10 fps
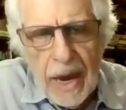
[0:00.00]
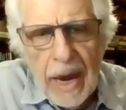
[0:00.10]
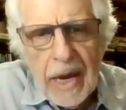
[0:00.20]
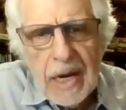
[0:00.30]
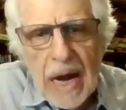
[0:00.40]

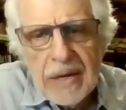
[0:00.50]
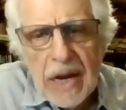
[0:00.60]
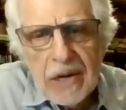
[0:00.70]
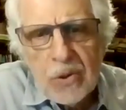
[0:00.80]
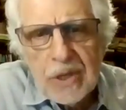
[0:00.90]
And
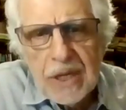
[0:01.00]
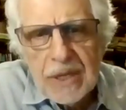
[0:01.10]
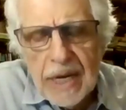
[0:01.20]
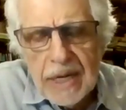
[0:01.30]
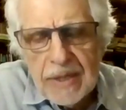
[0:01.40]
not only
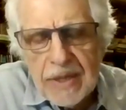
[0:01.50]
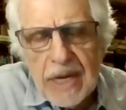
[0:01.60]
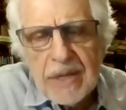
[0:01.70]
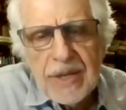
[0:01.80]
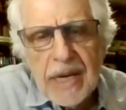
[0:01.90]
that,
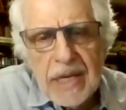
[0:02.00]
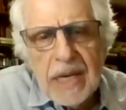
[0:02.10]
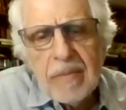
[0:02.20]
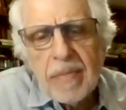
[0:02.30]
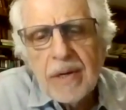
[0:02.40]
they're
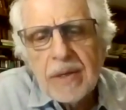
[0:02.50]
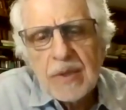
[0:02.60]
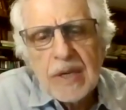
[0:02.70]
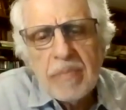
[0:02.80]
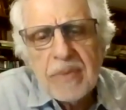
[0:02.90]
taking
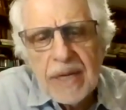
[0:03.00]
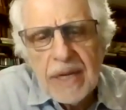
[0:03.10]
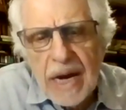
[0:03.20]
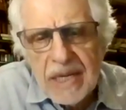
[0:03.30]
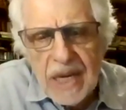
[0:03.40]
something
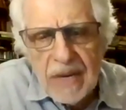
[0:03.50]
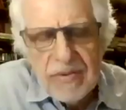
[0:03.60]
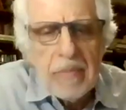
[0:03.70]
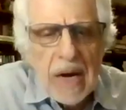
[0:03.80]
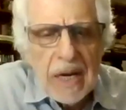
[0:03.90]
I gave
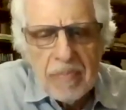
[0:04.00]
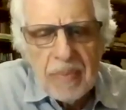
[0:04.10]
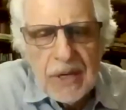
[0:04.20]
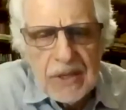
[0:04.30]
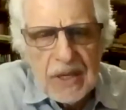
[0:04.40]
them on a
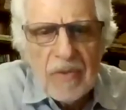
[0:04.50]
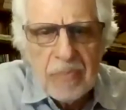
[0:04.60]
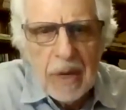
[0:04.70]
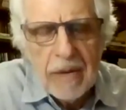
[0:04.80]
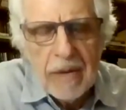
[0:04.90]
piece of
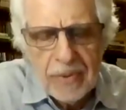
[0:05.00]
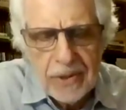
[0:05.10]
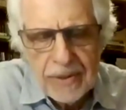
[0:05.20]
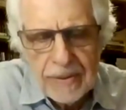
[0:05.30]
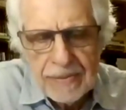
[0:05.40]

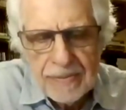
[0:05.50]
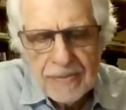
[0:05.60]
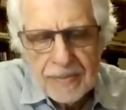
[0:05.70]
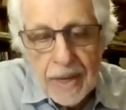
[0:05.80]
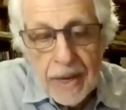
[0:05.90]
paper.
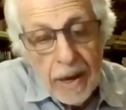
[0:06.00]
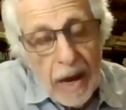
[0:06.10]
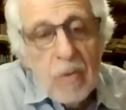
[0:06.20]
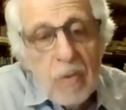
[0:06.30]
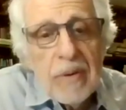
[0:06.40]

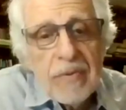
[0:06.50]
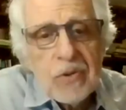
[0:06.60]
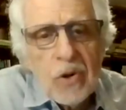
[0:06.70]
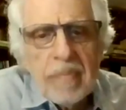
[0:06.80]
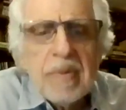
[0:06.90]
However,
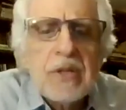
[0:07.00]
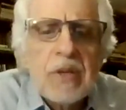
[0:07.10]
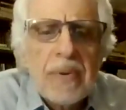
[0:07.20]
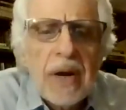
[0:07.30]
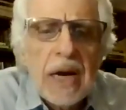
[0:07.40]
don't be
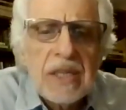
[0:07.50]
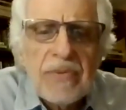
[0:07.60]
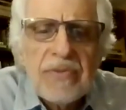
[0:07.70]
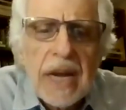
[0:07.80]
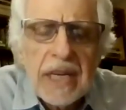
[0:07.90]
surprised
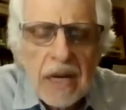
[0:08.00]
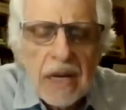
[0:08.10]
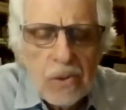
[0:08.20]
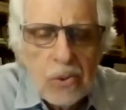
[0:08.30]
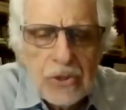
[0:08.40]
if they
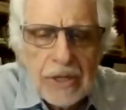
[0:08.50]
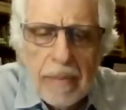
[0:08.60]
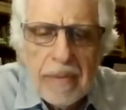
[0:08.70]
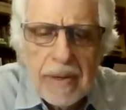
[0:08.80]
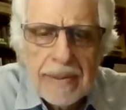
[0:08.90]
can lose them.